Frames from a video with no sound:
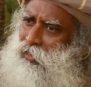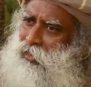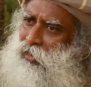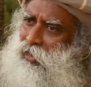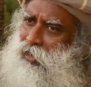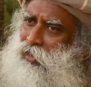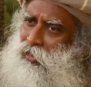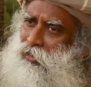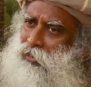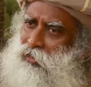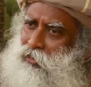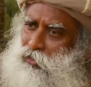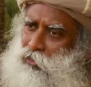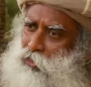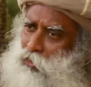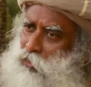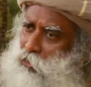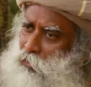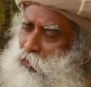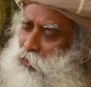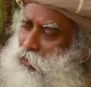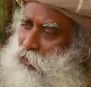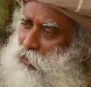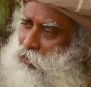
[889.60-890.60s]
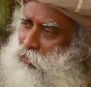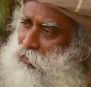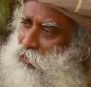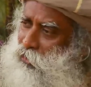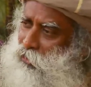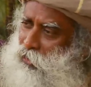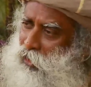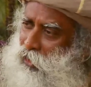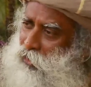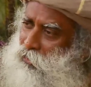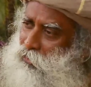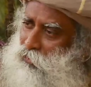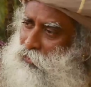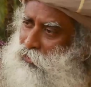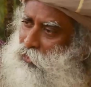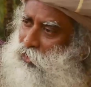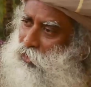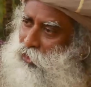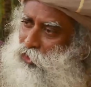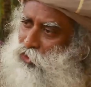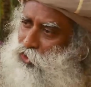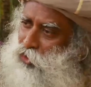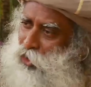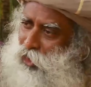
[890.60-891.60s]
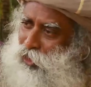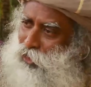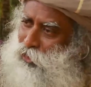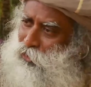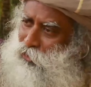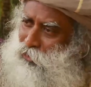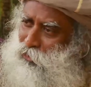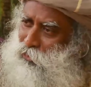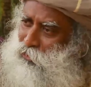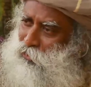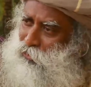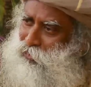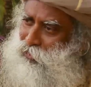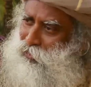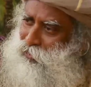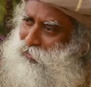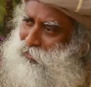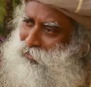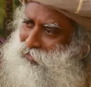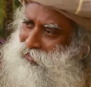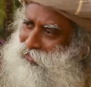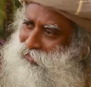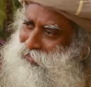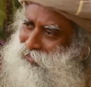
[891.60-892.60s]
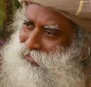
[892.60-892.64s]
I didn't talk about innocence, I don't think a child is innocent.